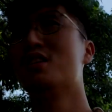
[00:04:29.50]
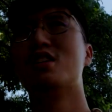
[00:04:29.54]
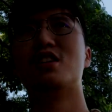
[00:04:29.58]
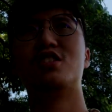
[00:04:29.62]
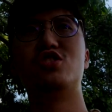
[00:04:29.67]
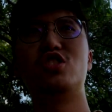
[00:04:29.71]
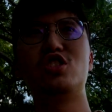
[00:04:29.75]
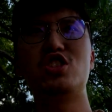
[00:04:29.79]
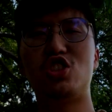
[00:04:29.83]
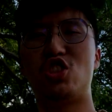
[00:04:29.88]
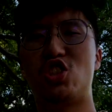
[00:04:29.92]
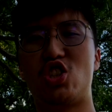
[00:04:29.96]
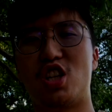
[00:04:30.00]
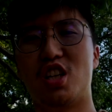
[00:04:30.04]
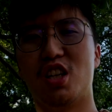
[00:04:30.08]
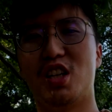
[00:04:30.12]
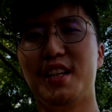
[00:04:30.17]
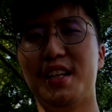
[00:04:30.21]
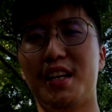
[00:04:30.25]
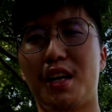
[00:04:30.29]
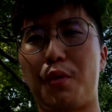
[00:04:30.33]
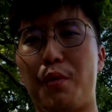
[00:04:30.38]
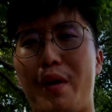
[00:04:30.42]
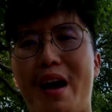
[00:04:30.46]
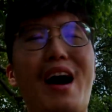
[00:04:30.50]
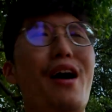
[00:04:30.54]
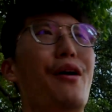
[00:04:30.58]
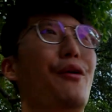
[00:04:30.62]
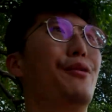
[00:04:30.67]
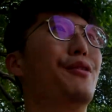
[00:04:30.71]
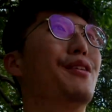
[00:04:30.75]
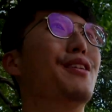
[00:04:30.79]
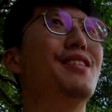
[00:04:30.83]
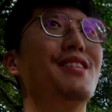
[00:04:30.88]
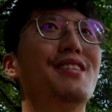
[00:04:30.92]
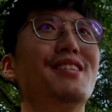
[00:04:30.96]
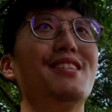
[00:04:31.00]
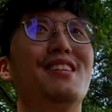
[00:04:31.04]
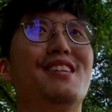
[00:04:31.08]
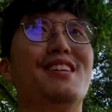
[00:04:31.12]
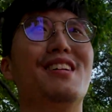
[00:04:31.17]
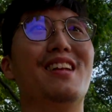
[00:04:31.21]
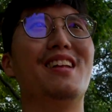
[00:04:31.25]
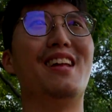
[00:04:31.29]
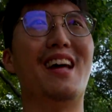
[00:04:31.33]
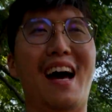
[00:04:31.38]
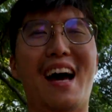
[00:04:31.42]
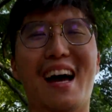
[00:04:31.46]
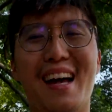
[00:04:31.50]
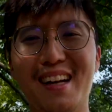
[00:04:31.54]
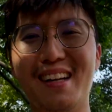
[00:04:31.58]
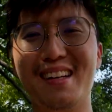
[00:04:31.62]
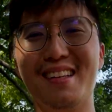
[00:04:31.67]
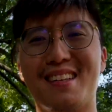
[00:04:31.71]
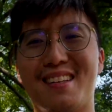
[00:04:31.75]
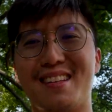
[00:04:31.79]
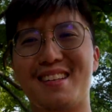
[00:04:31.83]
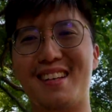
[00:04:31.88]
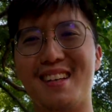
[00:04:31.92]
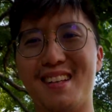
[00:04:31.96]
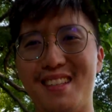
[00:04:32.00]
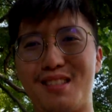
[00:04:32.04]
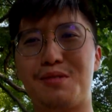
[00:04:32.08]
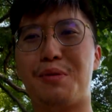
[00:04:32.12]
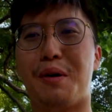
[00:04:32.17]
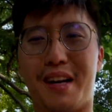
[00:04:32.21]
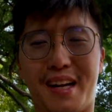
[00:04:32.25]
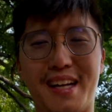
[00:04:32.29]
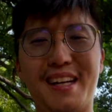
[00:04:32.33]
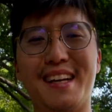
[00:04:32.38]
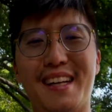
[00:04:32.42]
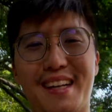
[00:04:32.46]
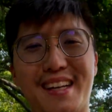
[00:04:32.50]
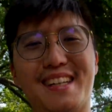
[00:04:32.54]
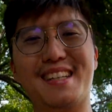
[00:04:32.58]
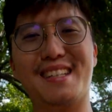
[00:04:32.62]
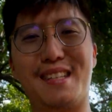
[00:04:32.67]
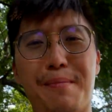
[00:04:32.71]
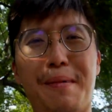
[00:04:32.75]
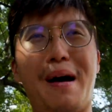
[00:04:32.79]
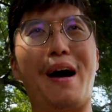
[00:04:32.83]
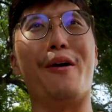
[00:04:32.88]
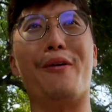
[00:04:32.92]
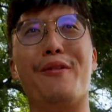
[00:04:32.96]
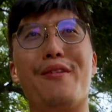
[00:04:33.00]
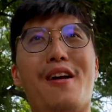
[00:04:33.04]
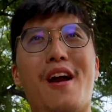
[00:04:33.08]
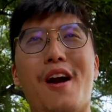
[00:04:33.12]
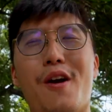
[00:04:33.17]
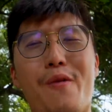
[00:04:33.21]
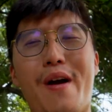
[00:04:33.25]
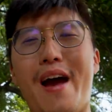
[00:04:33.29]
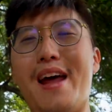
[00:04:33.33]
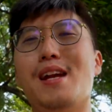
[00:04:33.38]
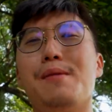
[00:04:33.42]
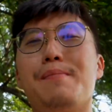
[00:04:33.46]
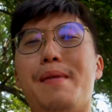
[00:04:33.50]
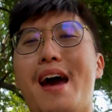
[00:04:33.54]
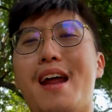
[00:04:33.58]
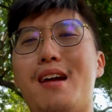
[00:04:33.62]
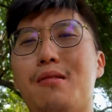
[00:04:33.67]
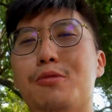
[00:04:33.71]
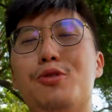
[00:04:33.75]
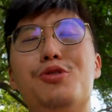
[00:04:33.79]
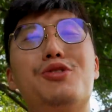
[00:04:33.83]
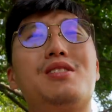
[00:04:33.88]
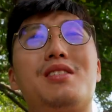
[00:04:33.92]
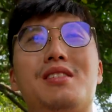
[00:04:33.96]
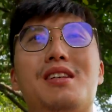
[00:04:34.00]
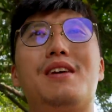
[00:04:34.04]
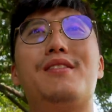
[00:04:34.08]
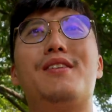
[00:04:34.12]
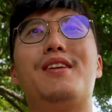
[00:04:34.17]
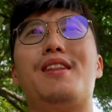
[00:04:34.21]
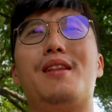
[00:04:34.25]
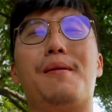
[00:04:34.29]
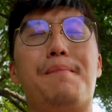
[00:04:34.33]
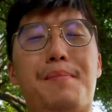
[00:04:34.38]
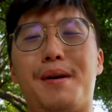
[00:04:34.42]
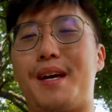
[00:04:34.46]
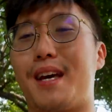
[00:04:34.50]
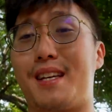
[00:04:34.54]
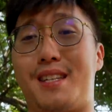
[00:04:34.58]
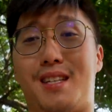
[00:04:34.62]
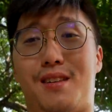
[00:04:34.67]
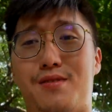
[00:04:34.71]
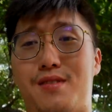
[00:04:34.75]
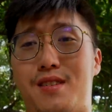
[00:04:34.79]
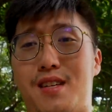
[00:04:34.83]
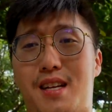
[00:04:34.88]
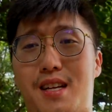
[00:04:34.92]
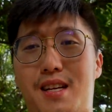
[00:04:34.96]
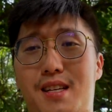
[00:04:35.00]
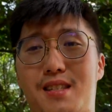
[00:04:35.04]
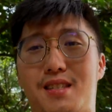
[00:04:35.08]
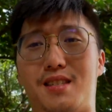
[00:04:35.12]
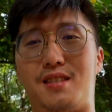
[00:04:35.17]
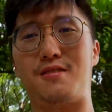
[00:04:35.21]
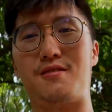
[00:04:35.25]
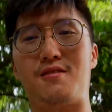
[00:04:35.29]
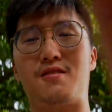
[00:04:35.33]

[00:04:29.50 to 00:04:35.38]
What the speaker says: just chilling around. That is what India is about. Random animals, even in the biggest cities.